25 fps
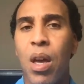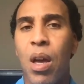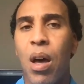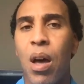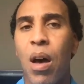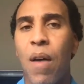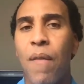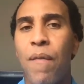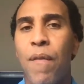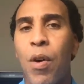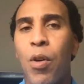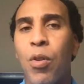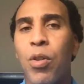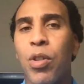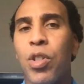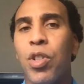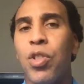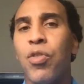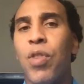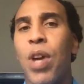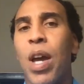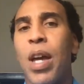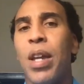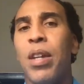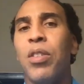Uh, focus
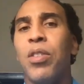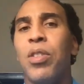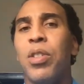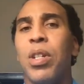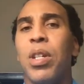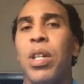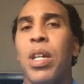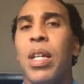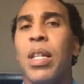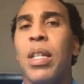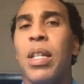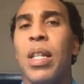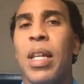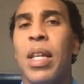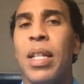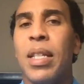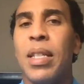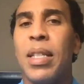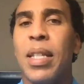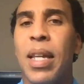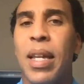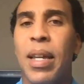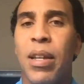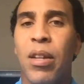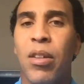strategy in-
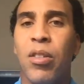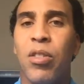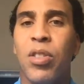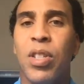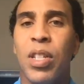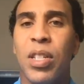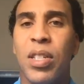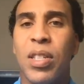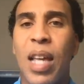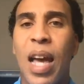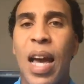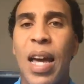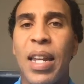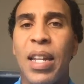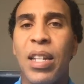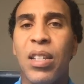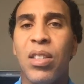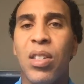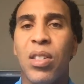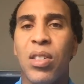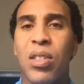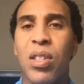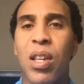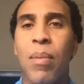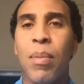entails deciding
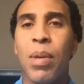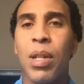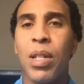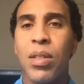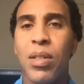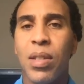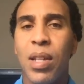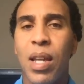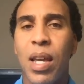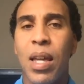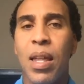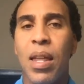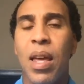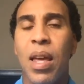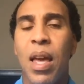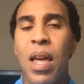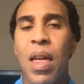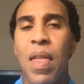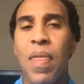to some extent